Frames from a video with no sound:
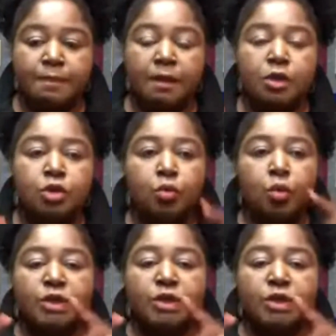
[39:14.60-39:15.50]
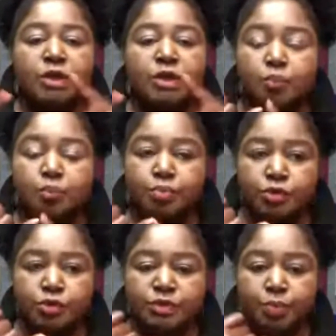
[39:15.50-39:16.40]
You want to use
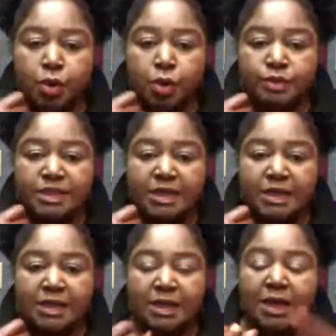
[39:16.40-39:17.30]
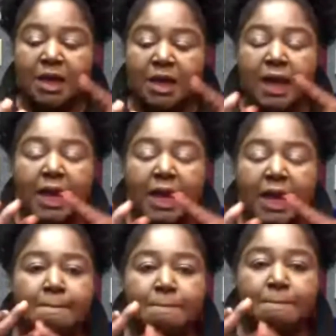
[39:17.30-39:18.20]
protein and
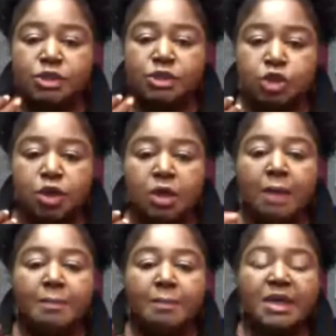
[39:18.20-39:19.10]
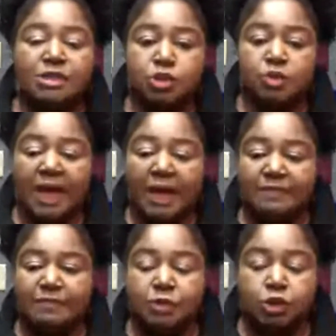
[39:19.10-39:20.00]
moisture because you got
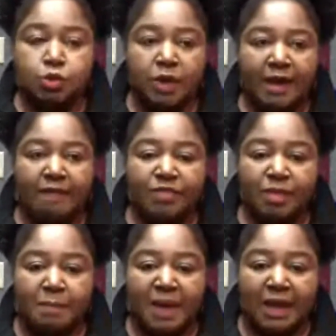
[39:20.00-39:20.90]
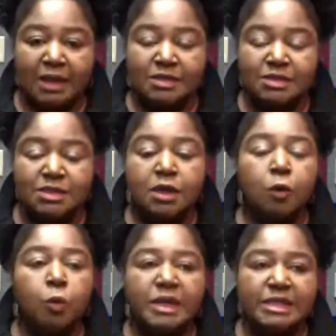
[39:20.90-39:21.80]
to have the balance. What
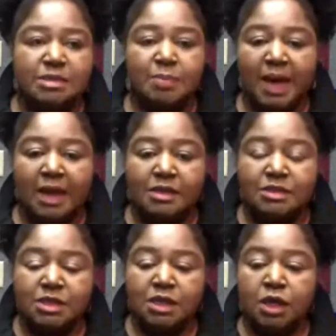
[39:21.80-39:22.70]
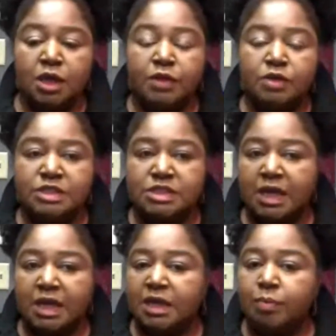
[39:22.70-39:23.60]
is the balance? There's a
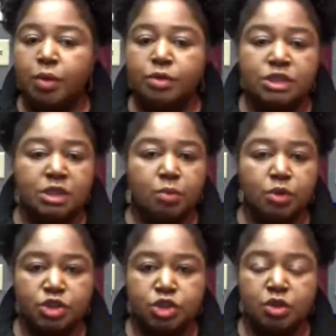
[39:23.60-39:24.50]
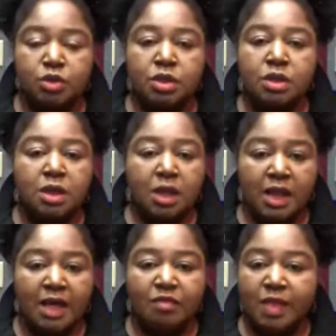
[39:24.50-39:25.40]
delicate protein and moisture
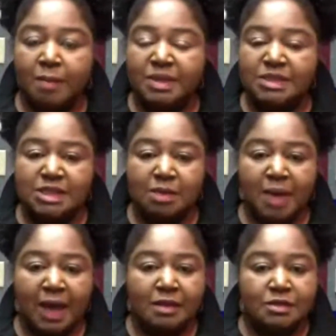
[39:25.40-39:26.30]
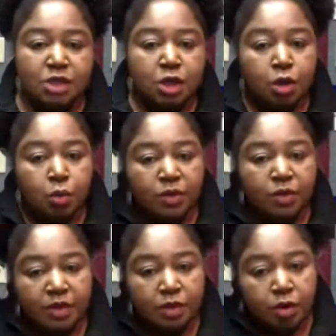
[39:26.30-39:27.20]
level that must stay balanced
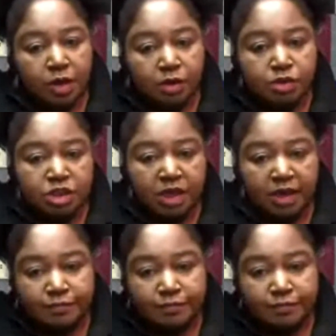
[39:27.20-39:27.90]
within your hair shaft.